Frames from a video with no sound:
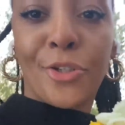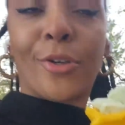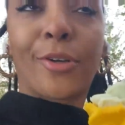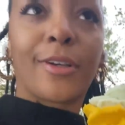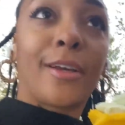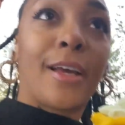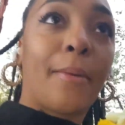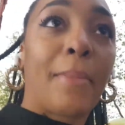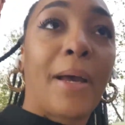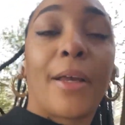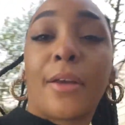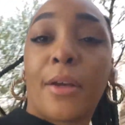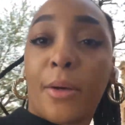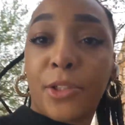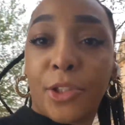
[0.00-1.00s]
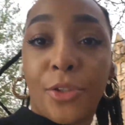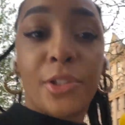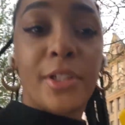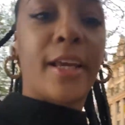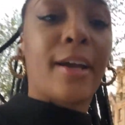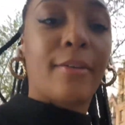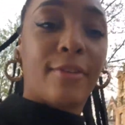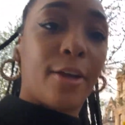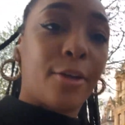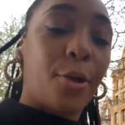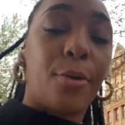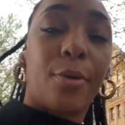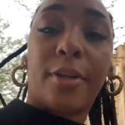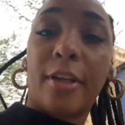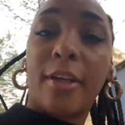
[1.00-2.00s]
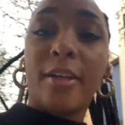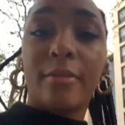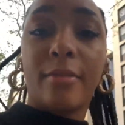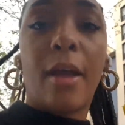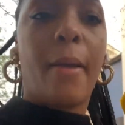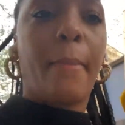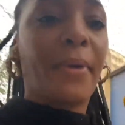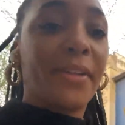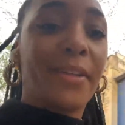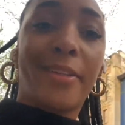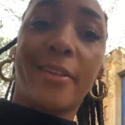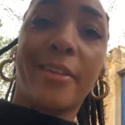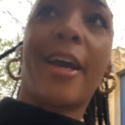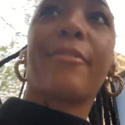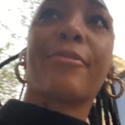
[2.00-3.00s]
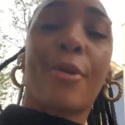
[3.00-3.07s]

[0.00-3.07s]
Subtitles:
chocolate and mango. I usually have like coconut, but they didn't have